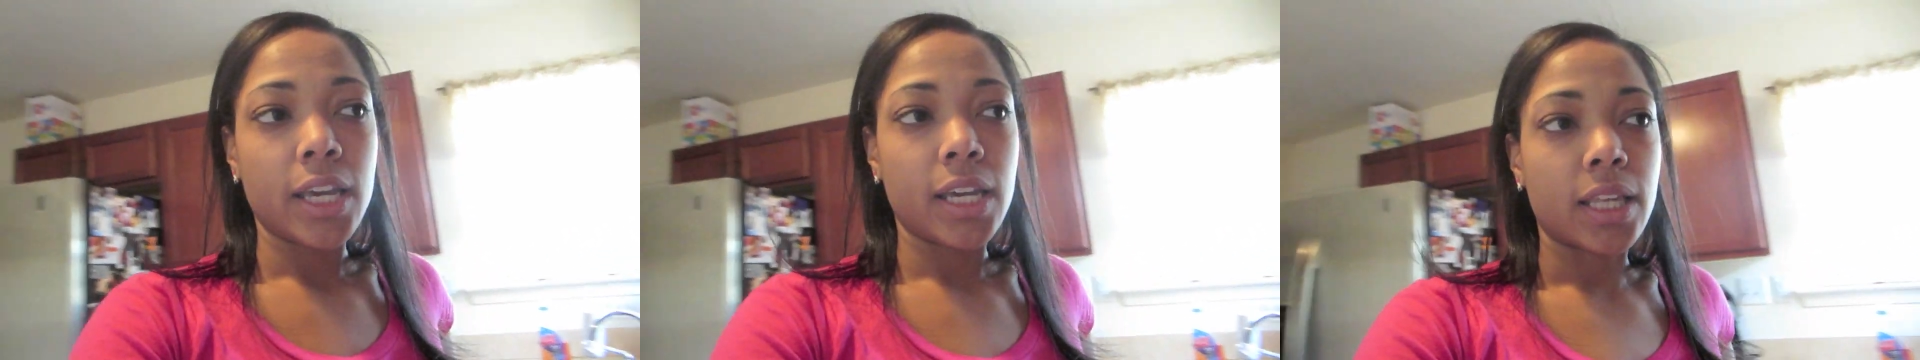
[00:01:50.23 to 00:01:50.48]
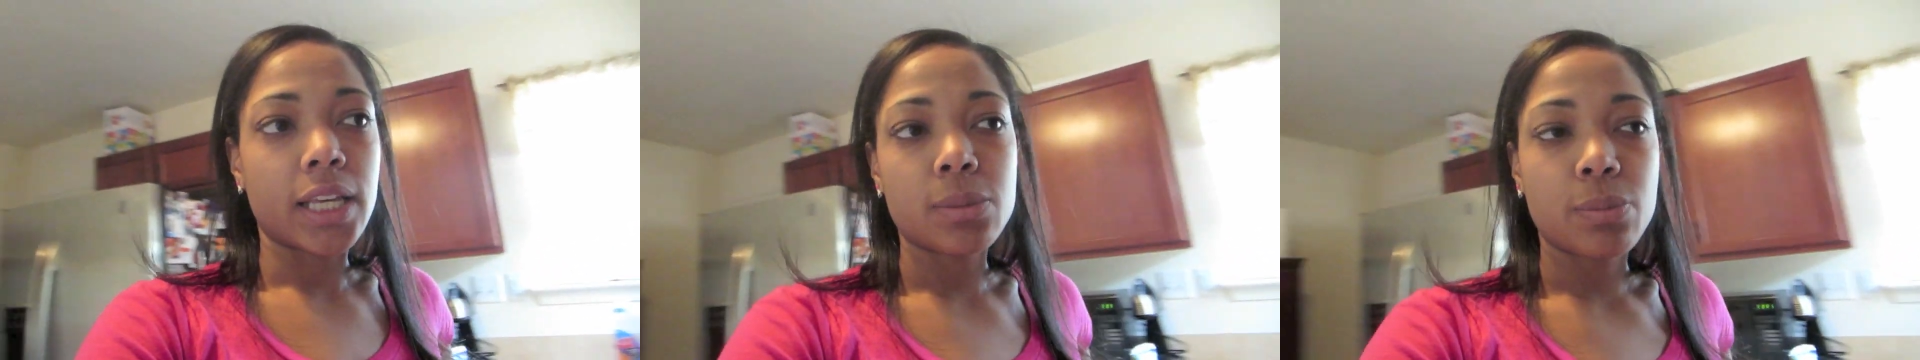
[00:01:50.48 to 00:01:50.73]

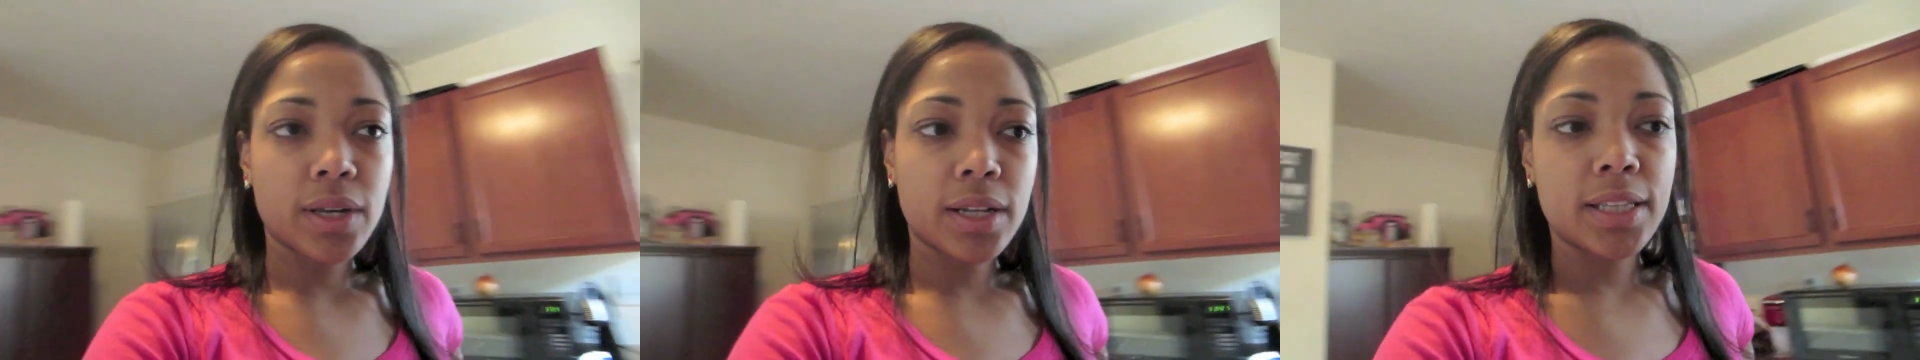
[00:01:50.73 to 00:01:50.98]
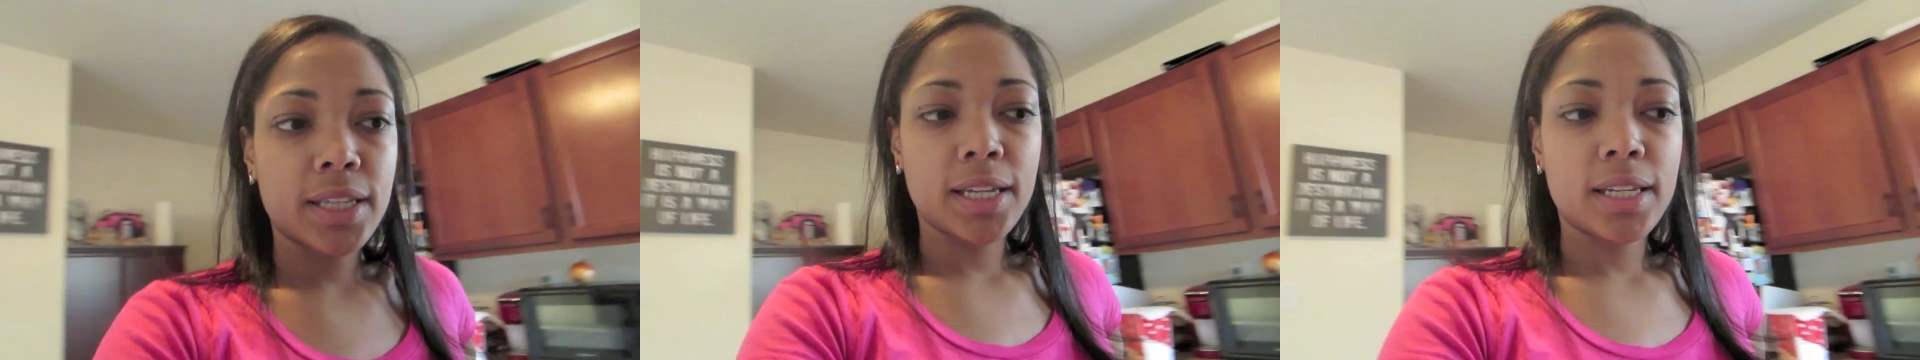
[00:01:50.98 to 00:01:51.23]
and like
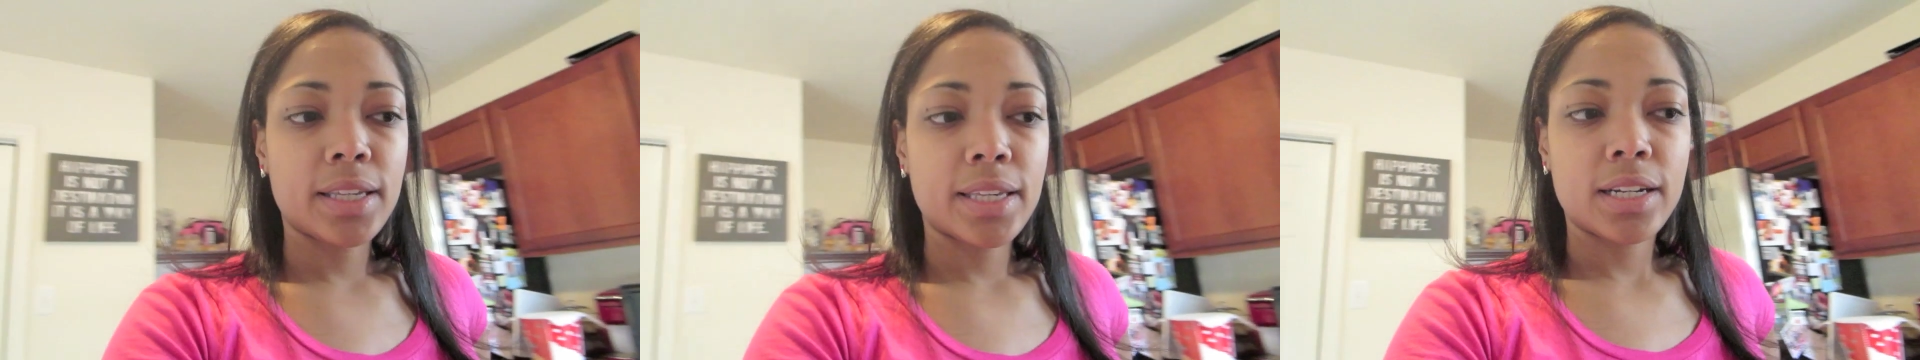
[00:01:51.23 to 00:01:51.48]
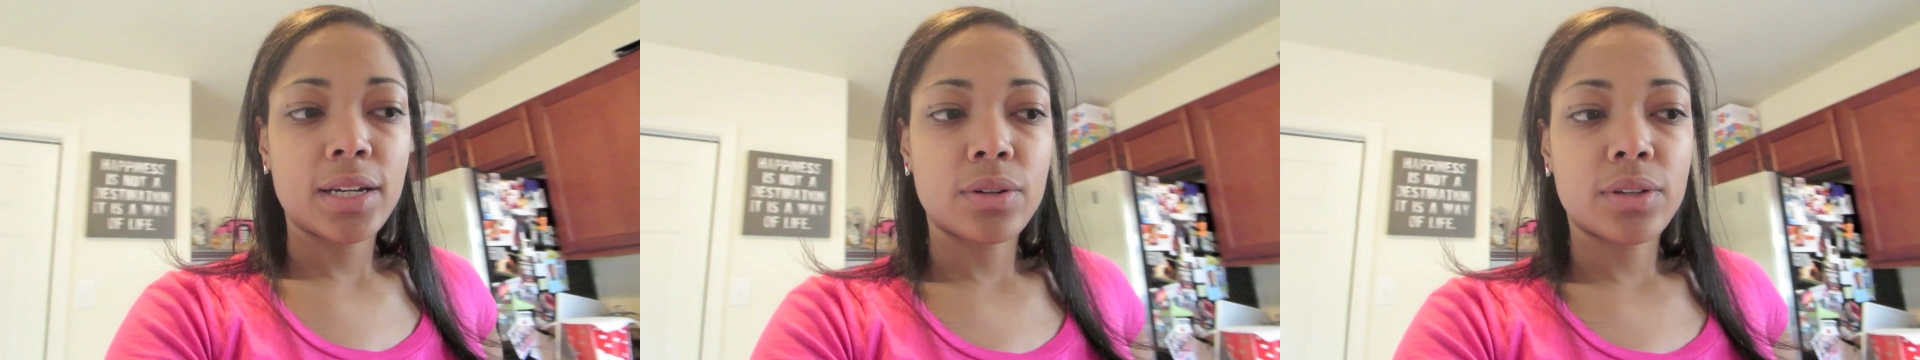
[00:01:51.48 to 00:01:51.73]
spring clean and
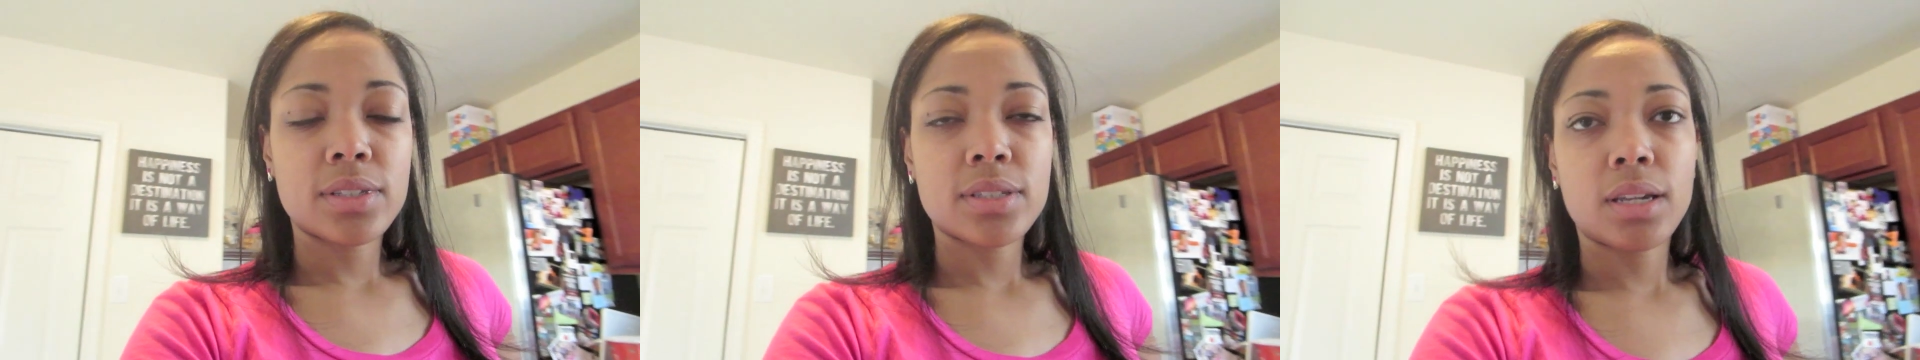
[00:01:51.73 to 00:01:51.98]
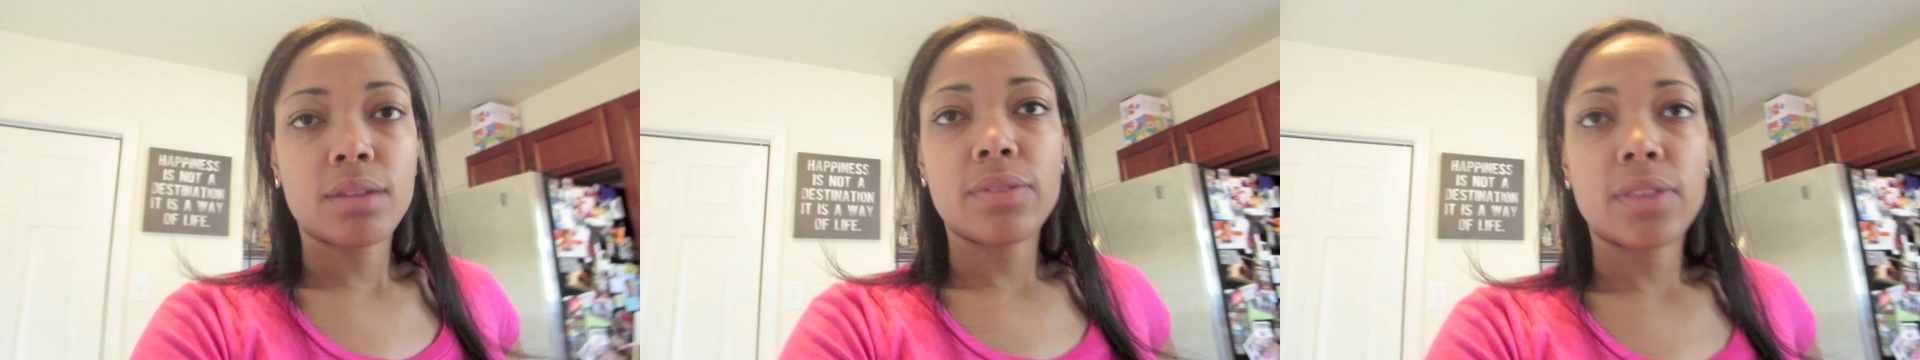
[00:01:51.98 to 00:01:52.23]
get out all the
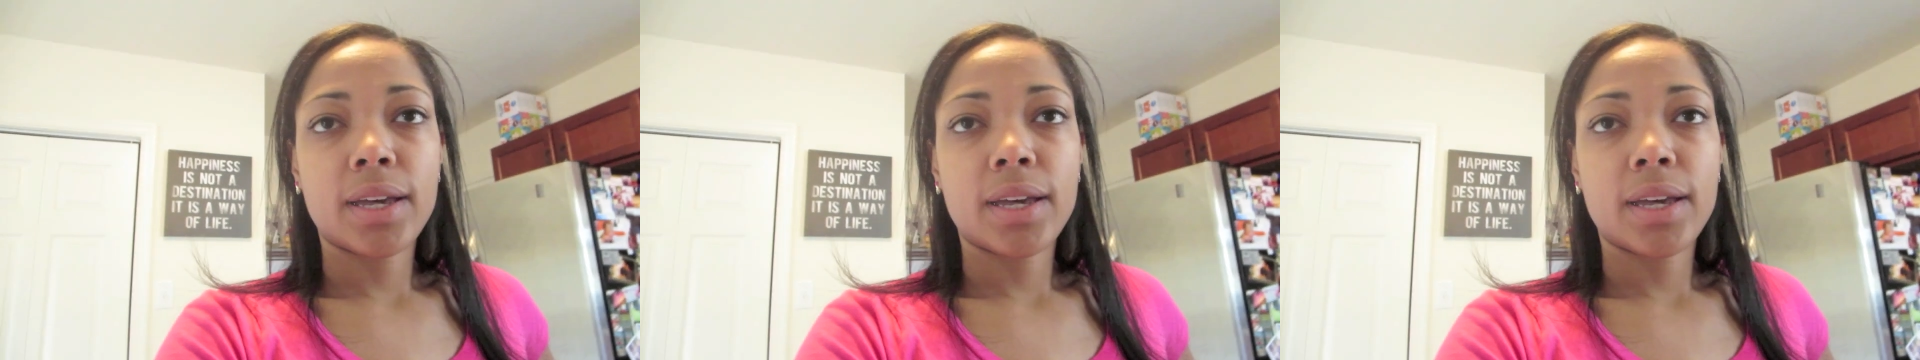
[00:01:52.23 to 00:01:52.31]
stuff